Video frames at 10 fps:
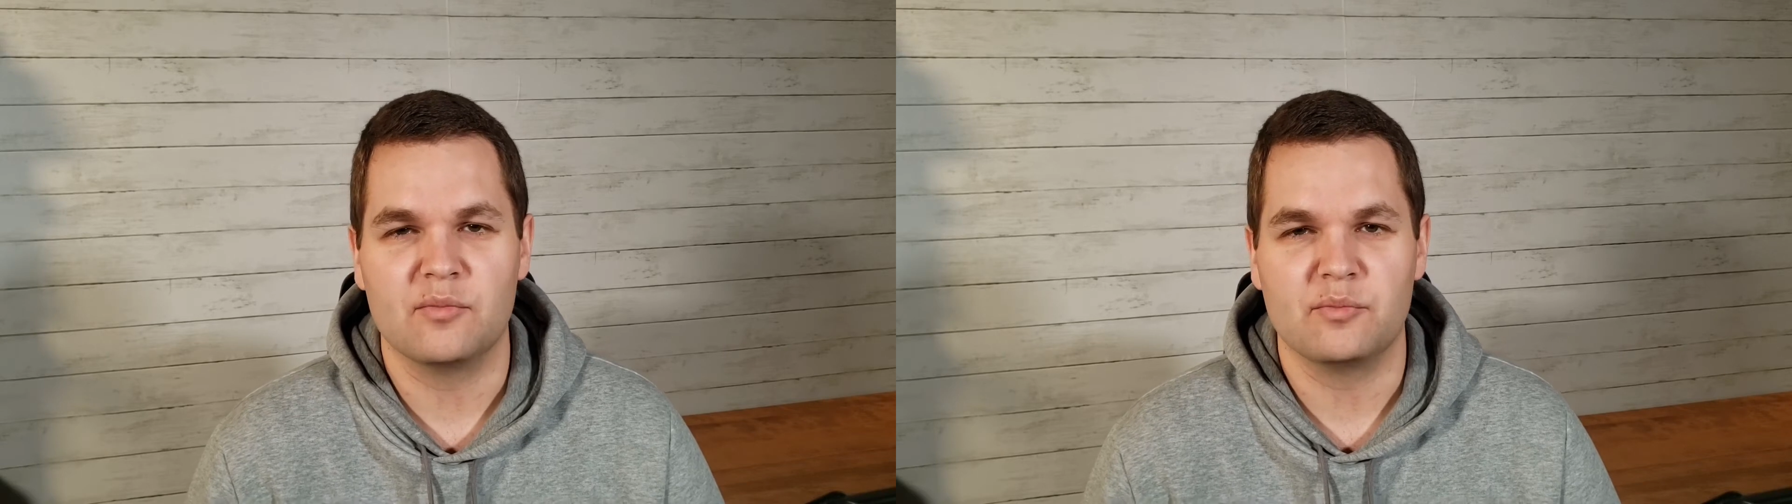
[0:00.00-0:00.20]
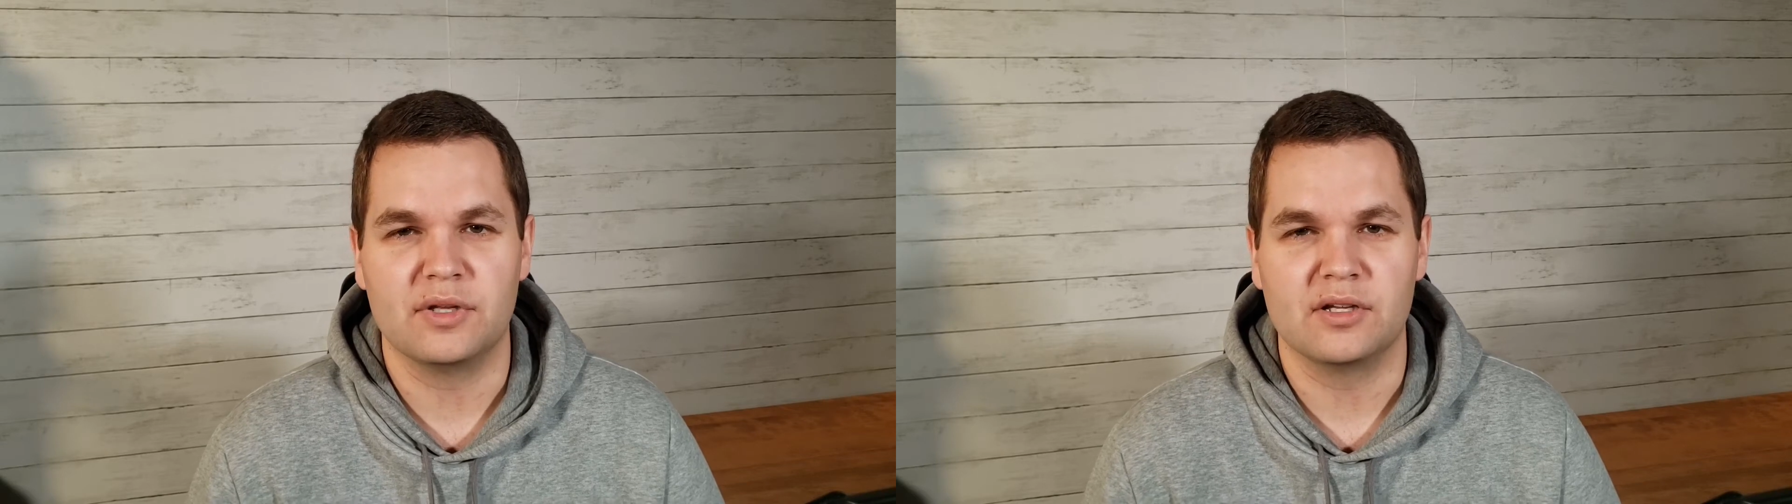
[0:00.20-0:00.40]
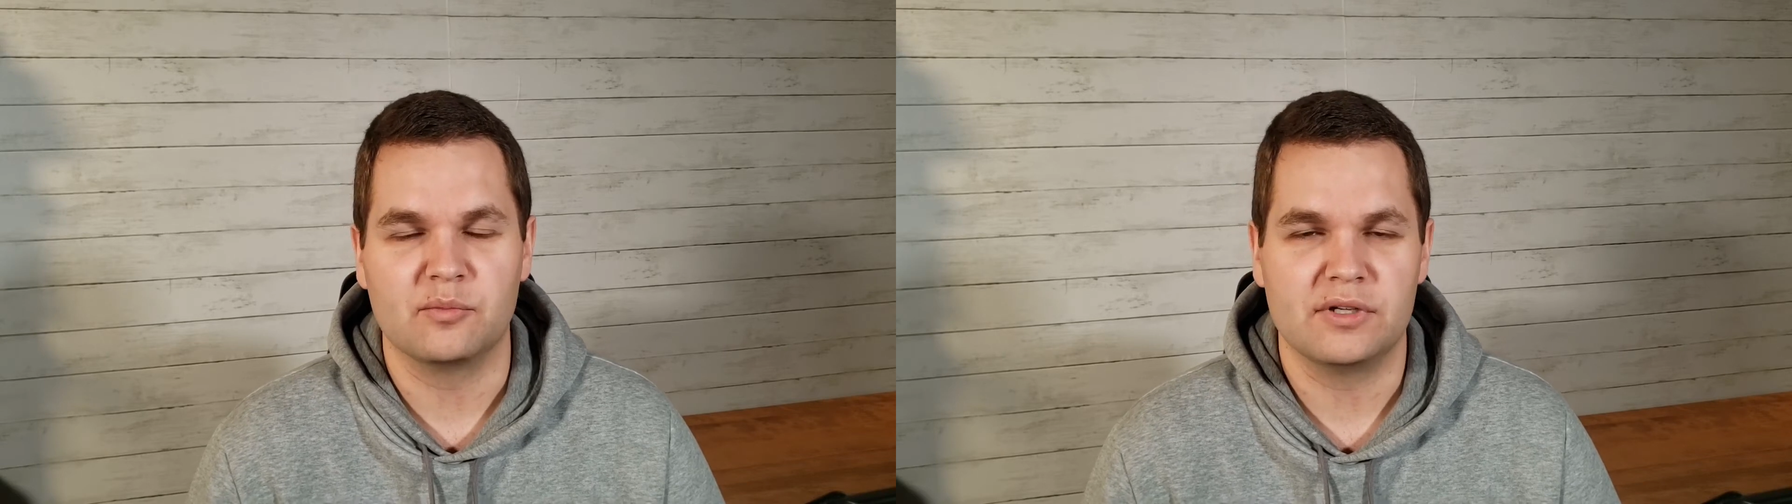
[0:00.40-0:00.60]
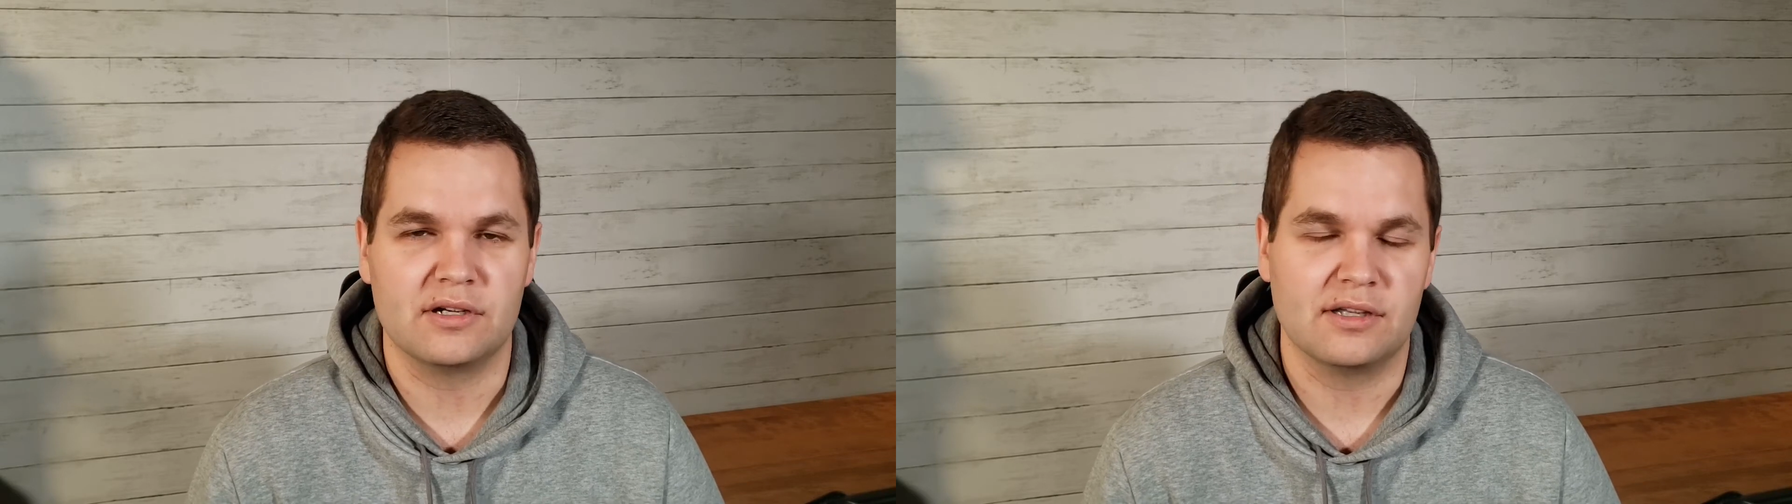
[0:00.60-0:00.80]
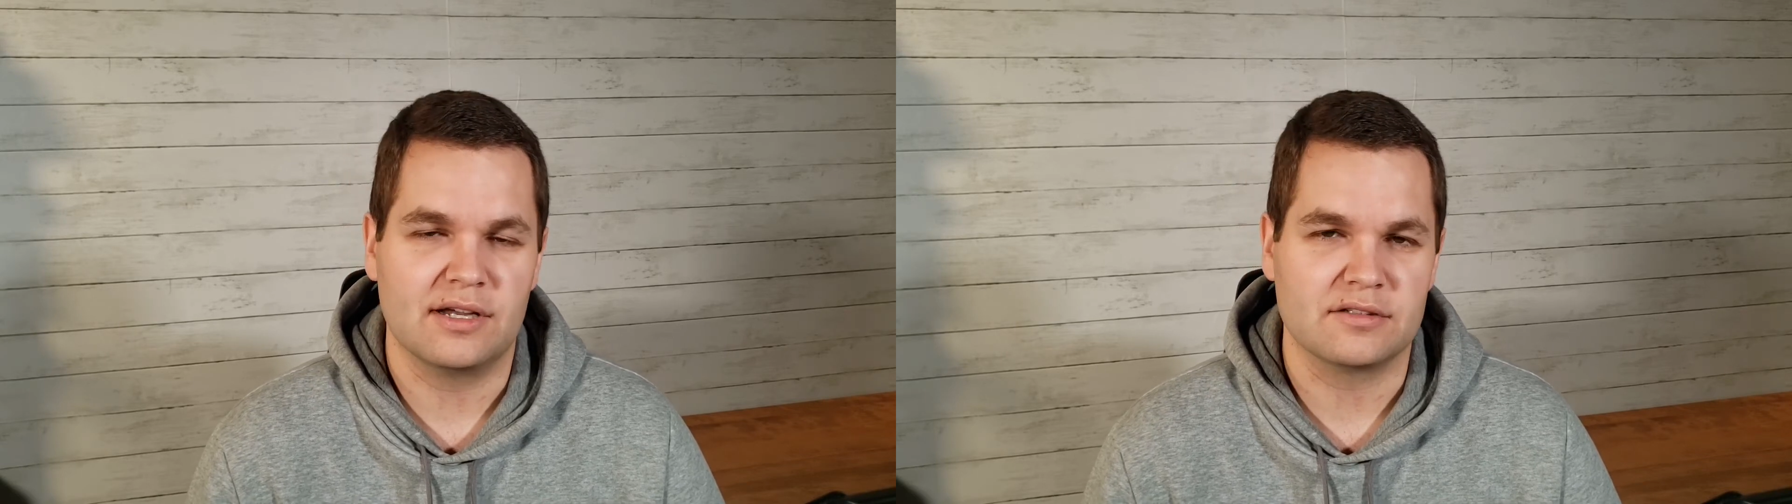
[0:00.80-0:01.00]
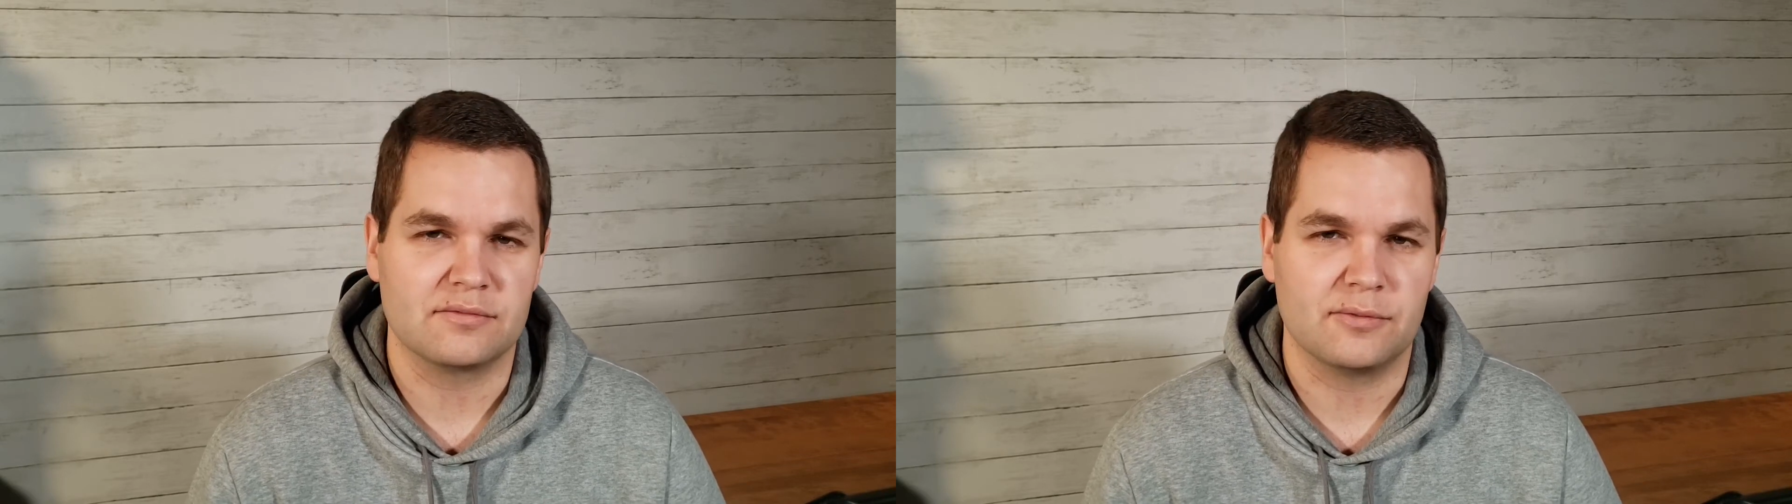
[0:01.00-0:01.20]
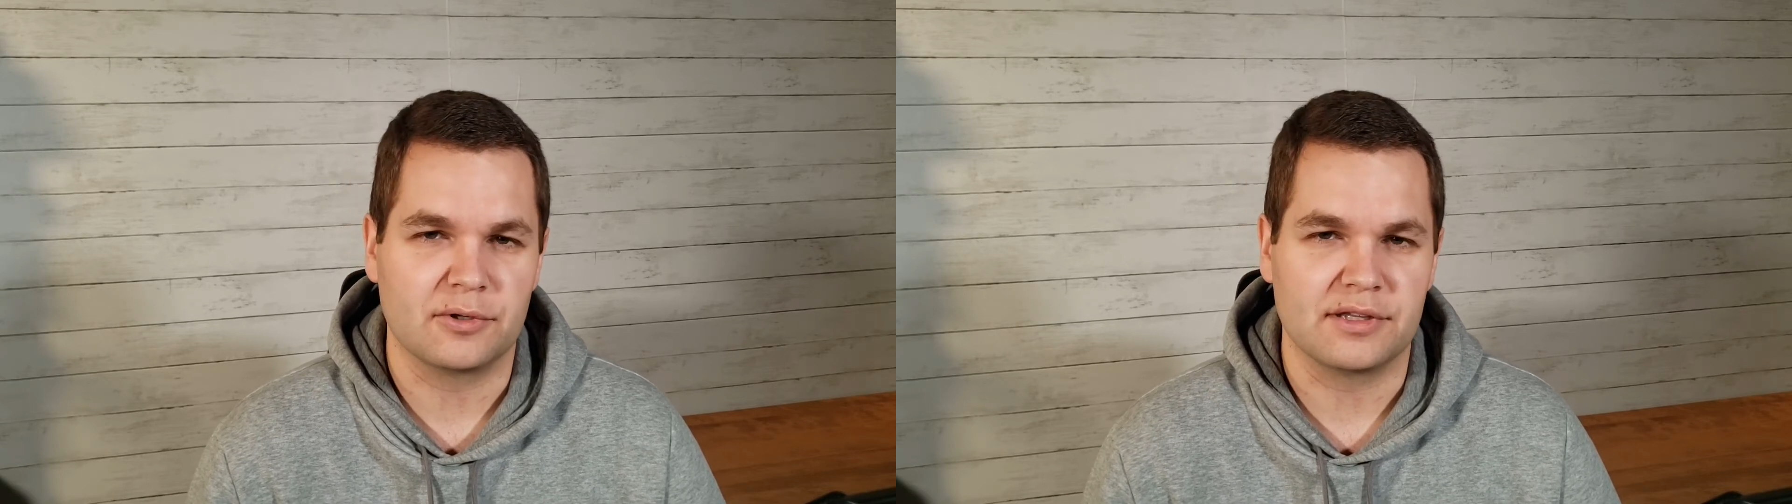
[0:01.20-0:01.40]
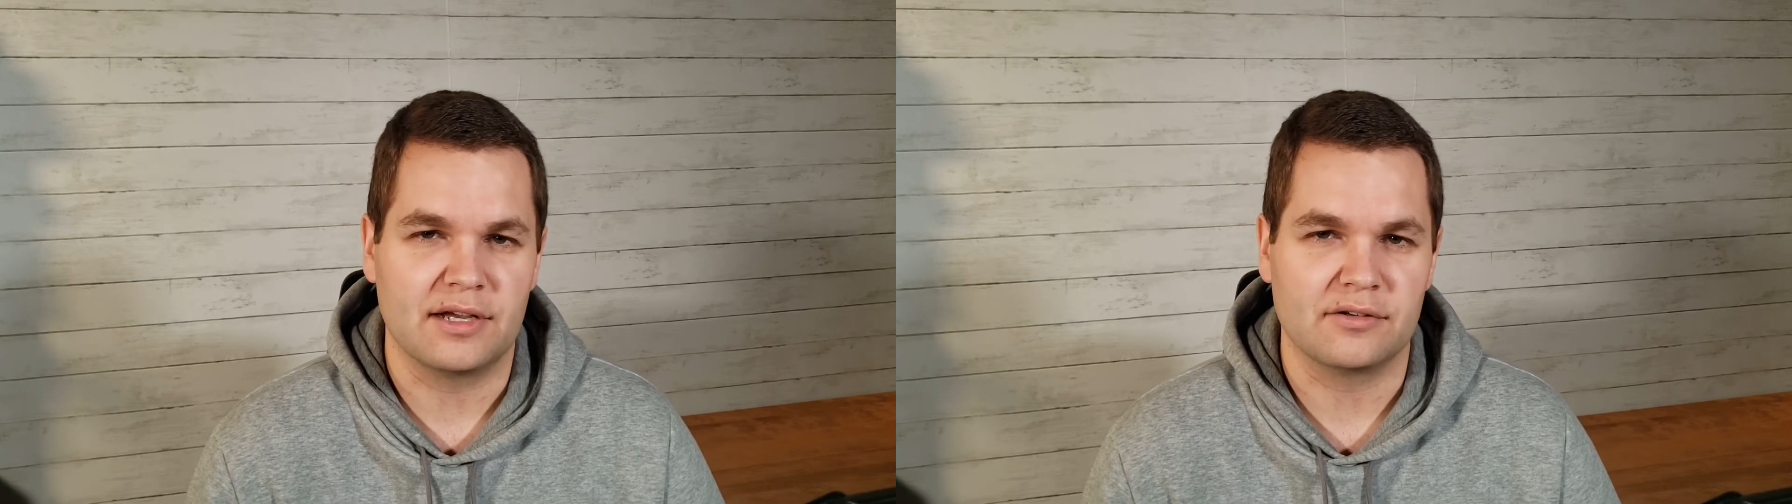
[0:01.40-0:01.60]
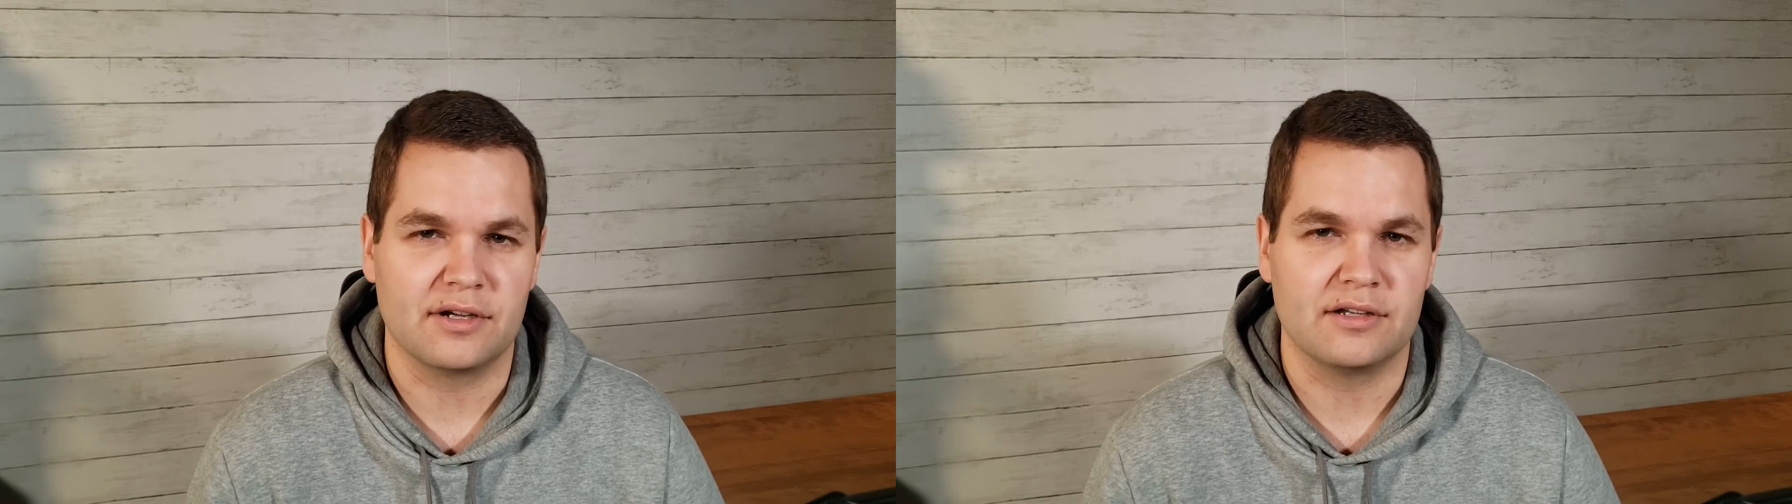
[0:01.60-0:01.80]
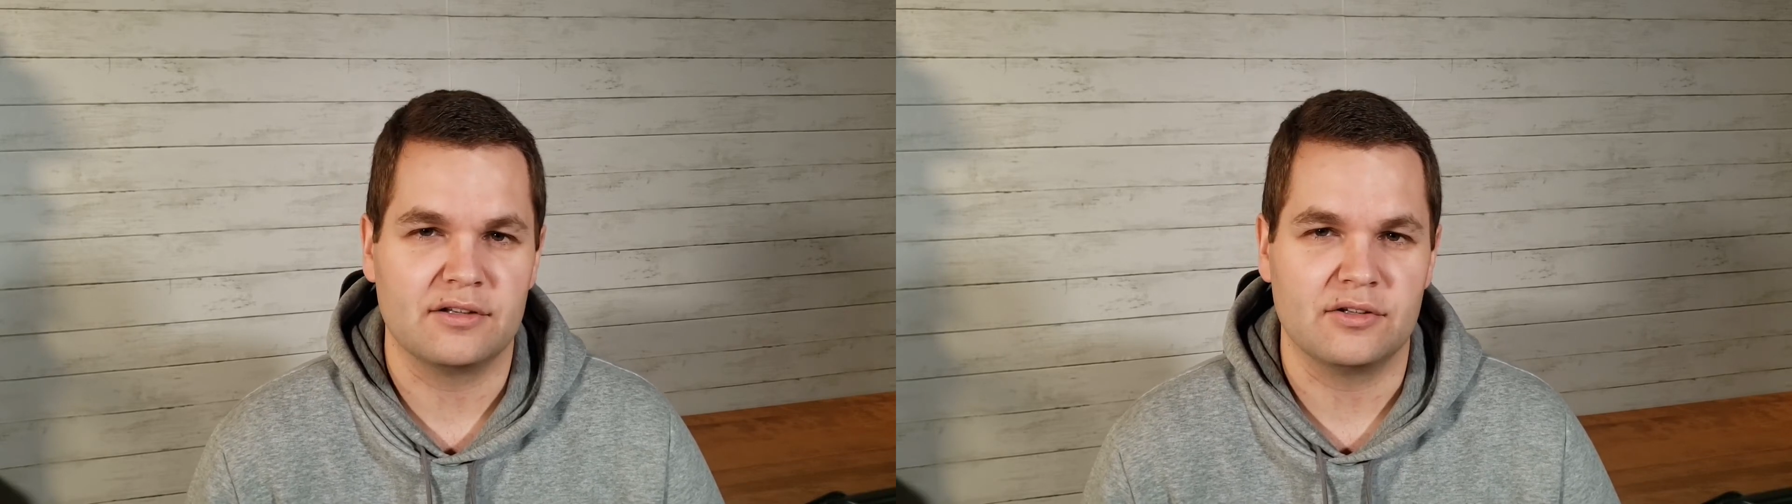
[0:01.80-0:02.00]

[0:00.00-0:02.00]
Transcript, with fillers: not being penalized for that, right?